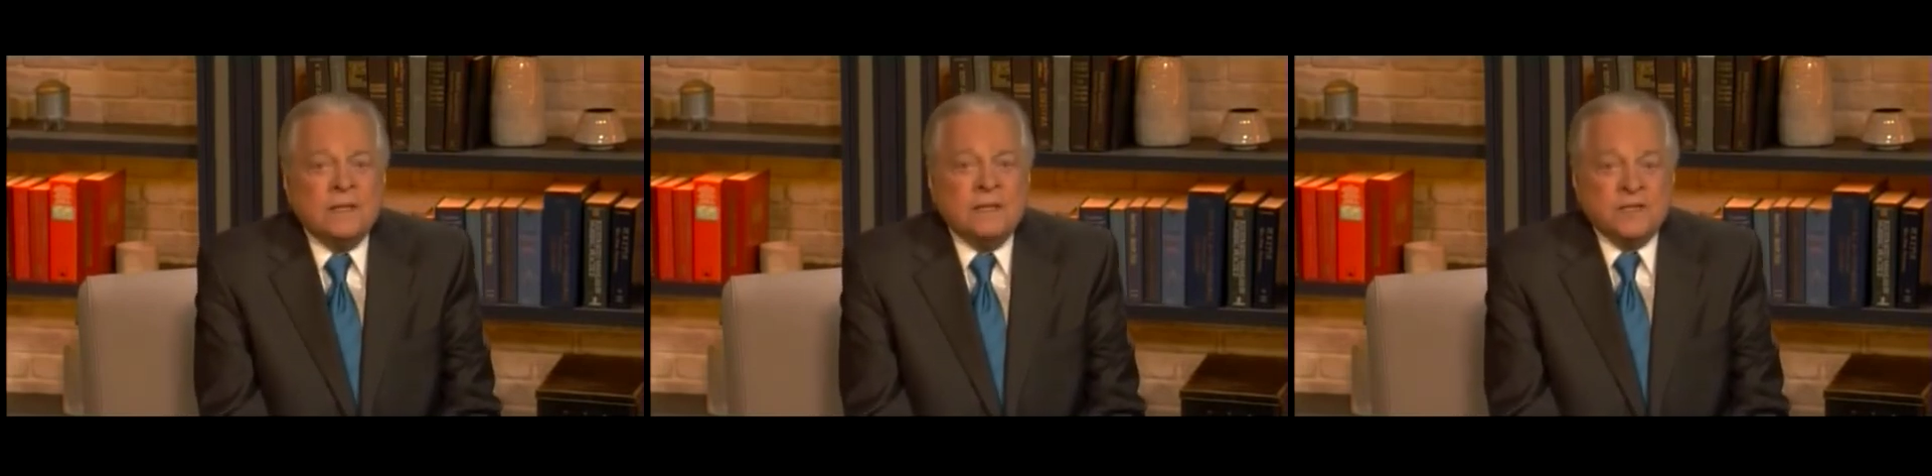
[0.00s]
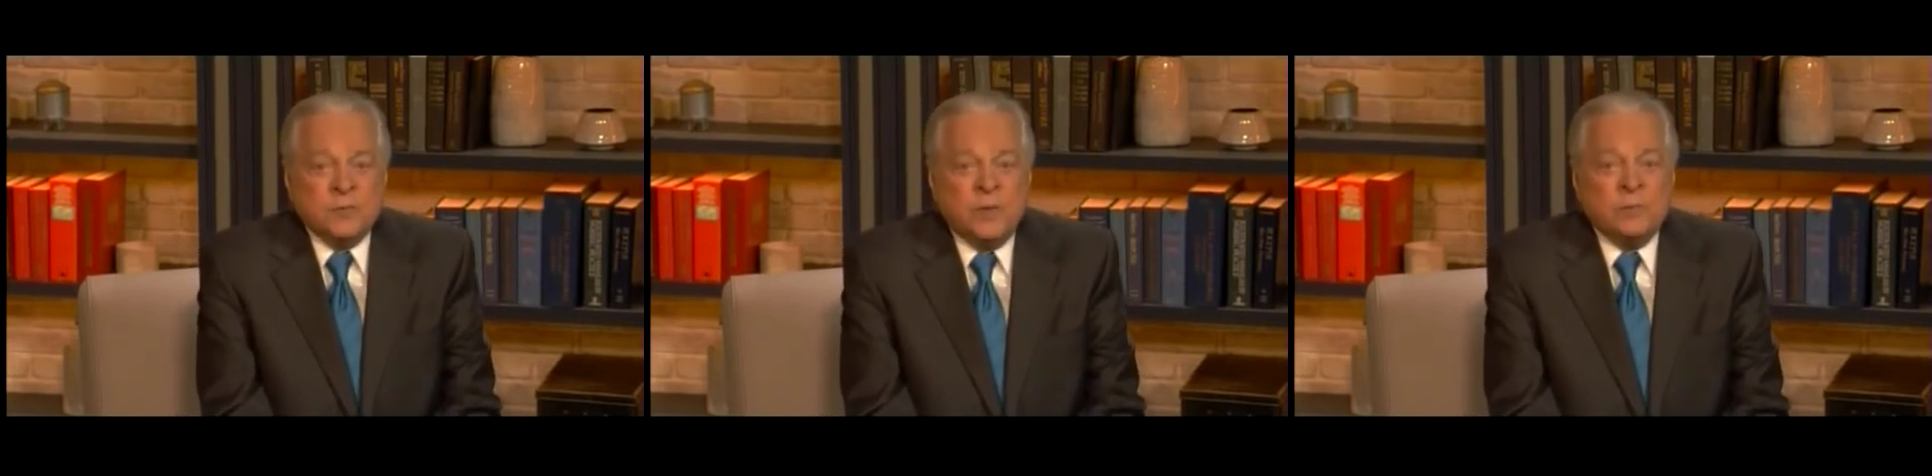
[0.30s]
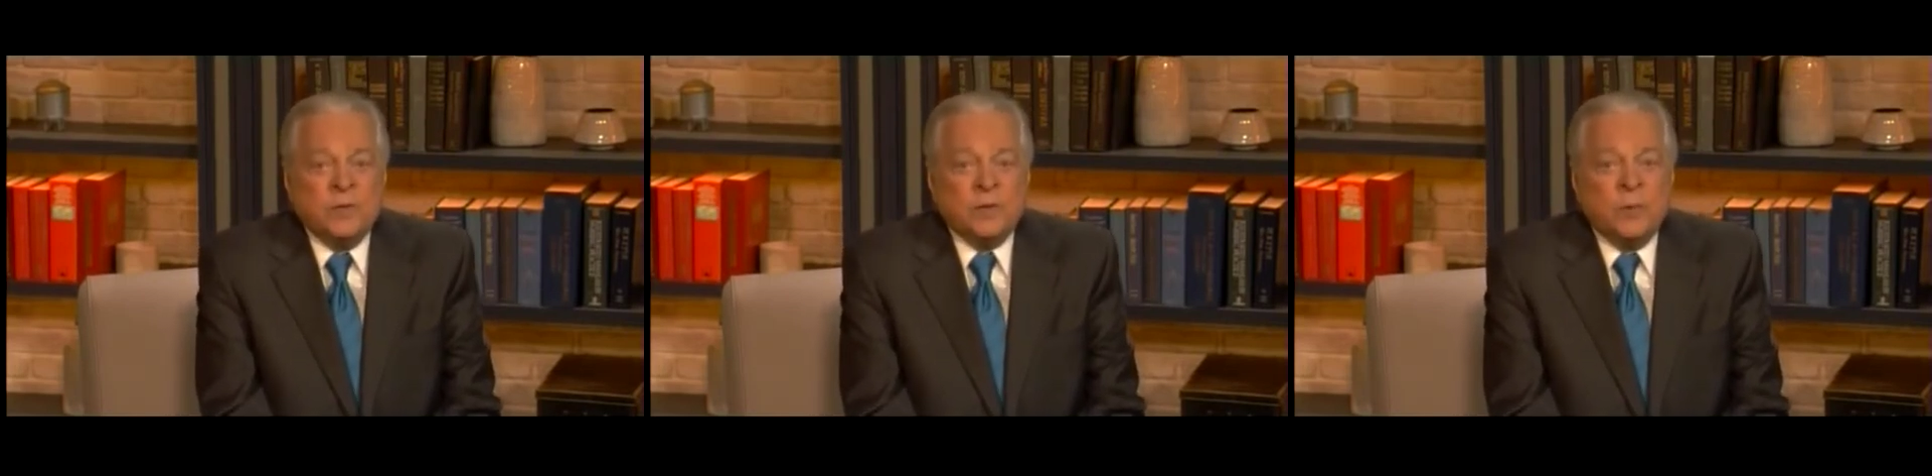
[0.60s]
this one
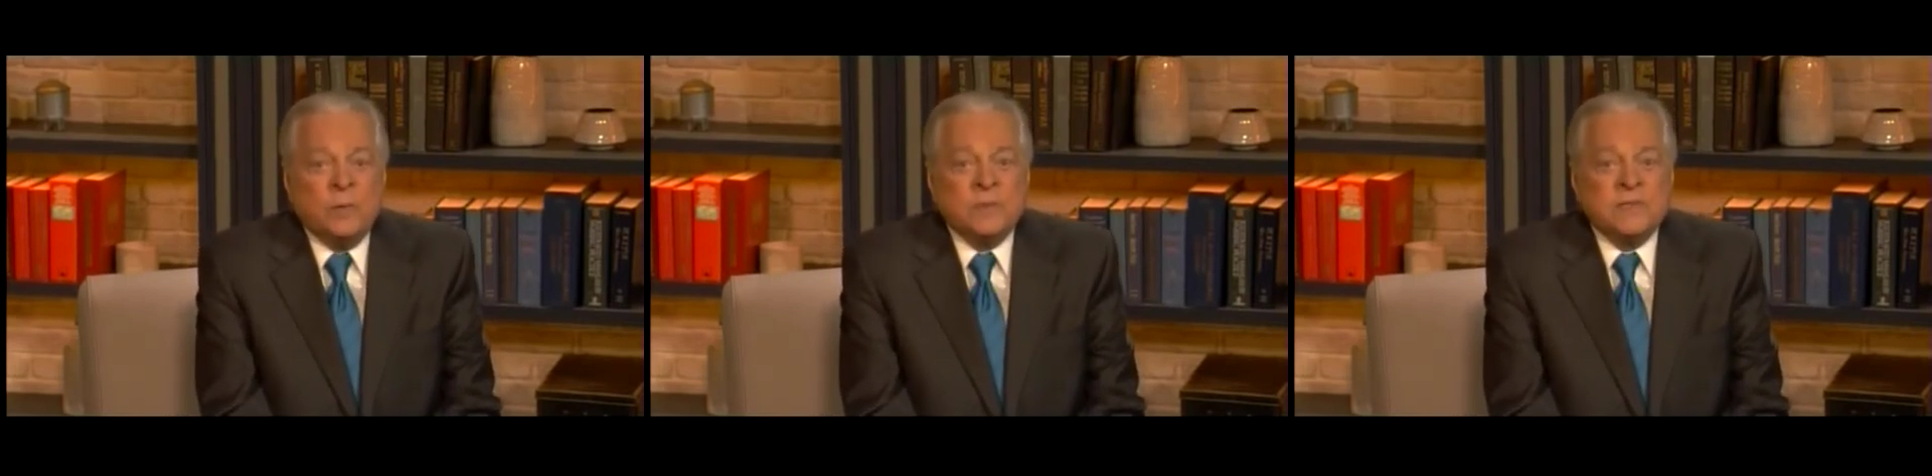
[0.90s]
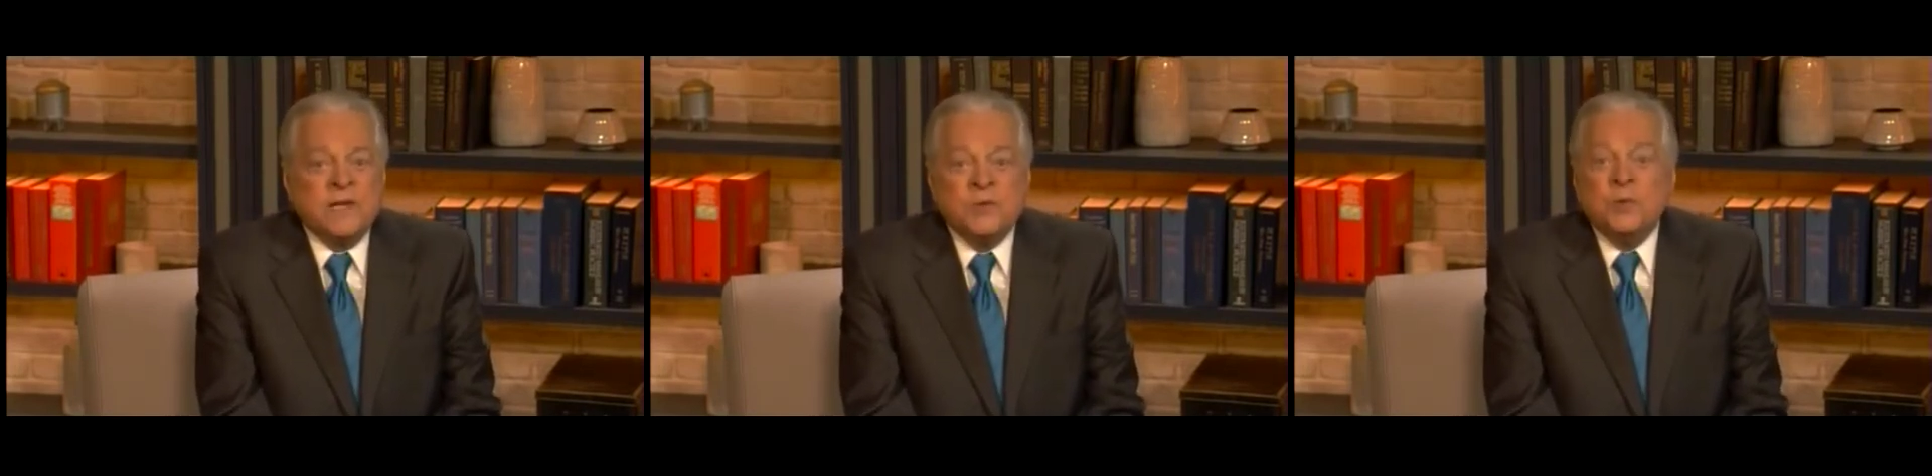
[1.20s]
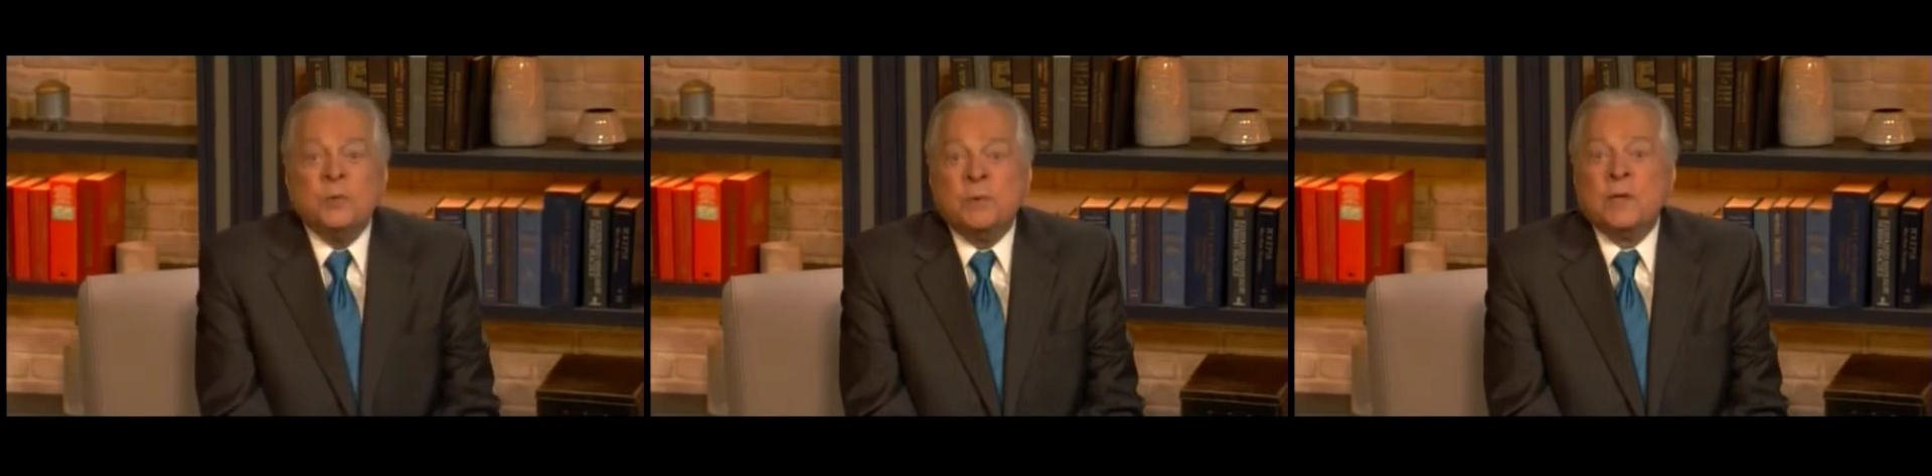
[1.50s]
with what was a
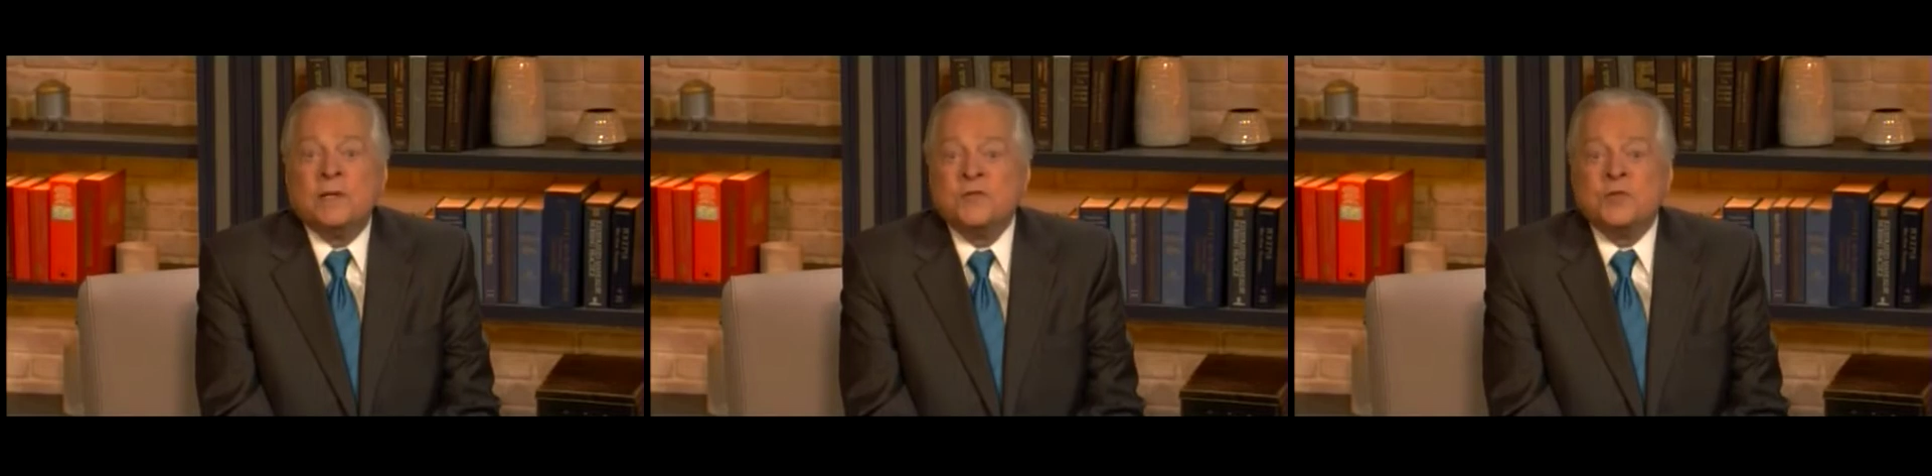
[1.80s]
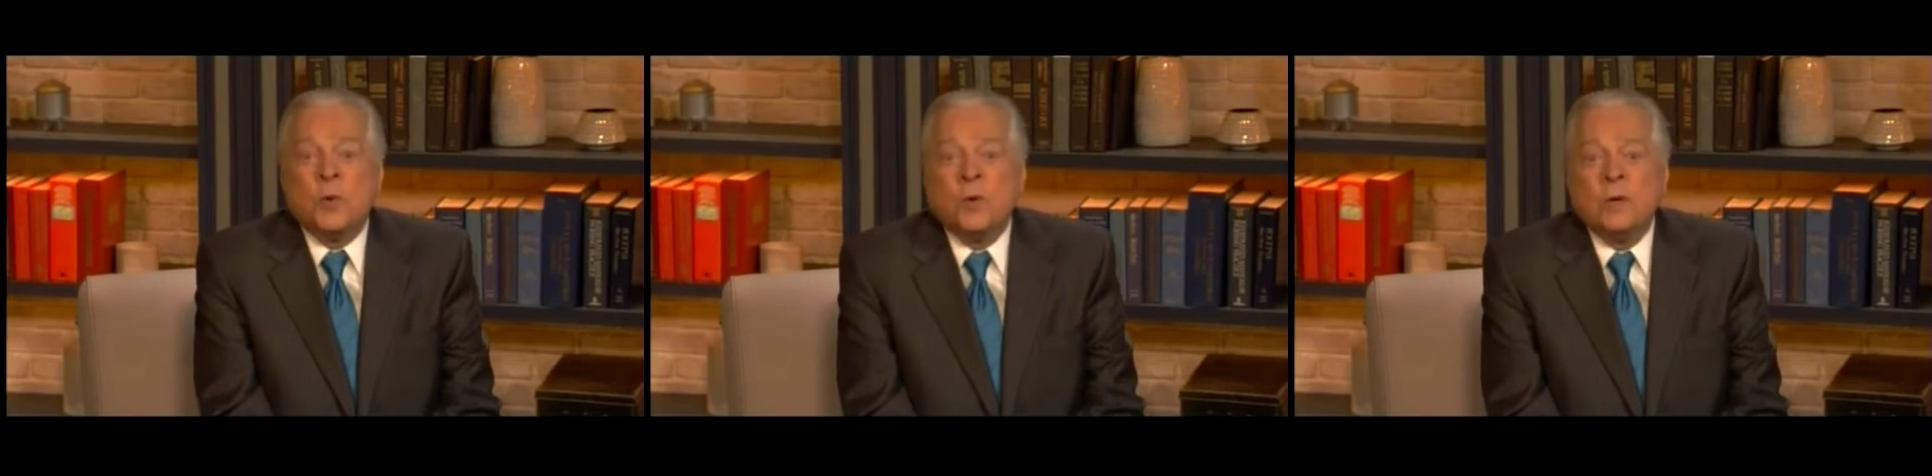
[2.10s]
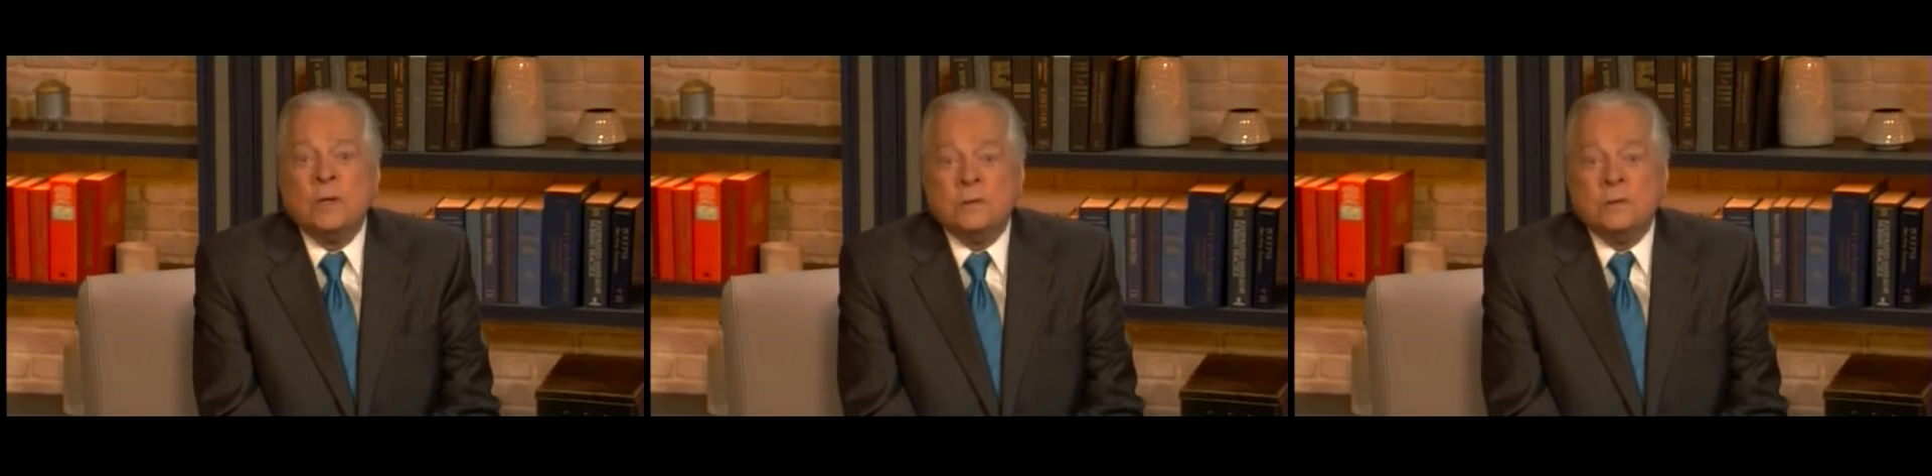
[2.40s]
new Berlin score,